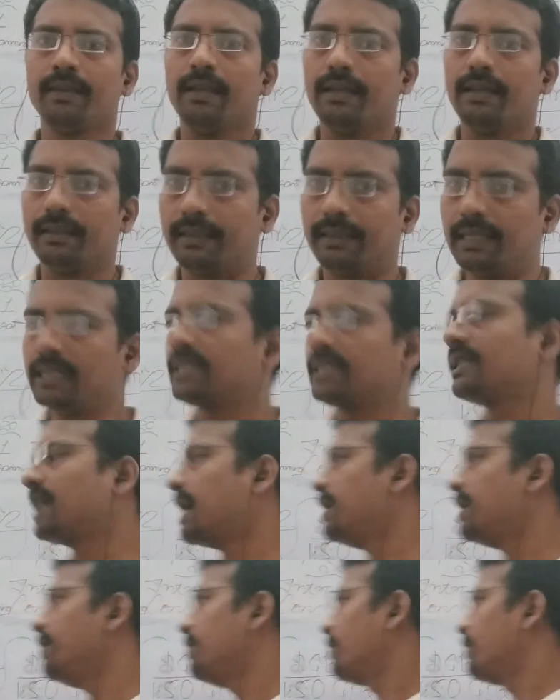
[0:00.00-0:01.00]
This
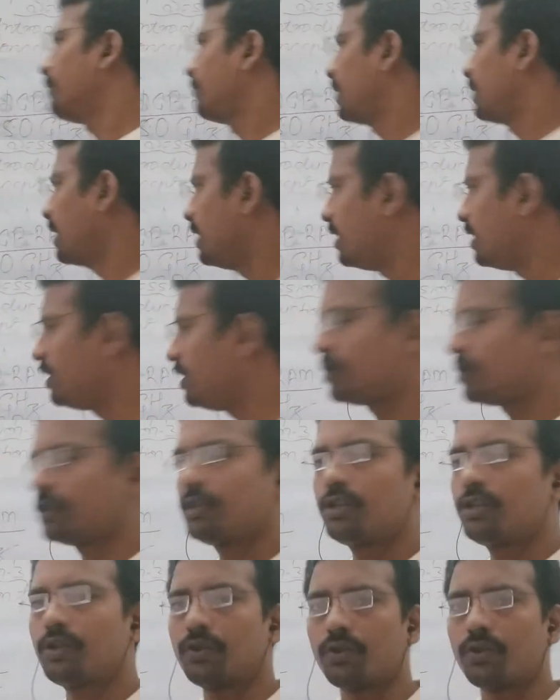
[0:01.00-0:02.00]
kind of
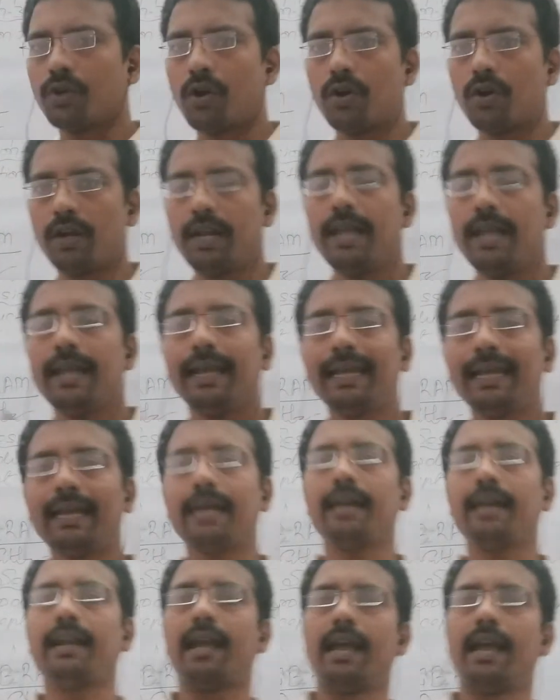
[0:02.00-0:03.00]
condition called
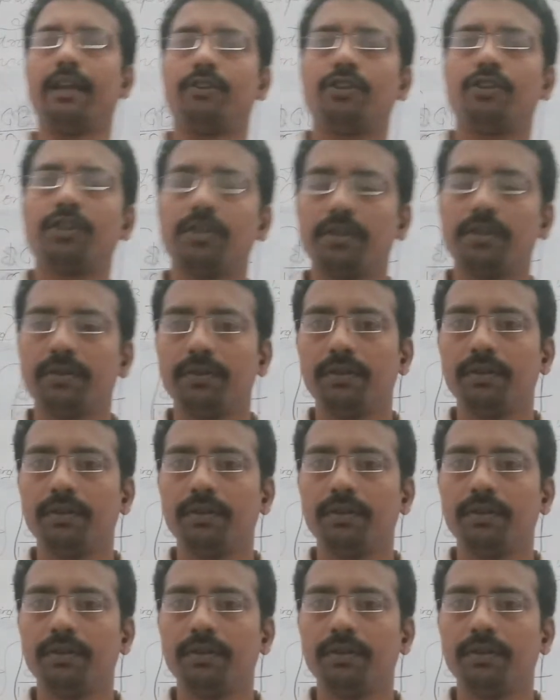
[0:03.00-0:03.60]
crash.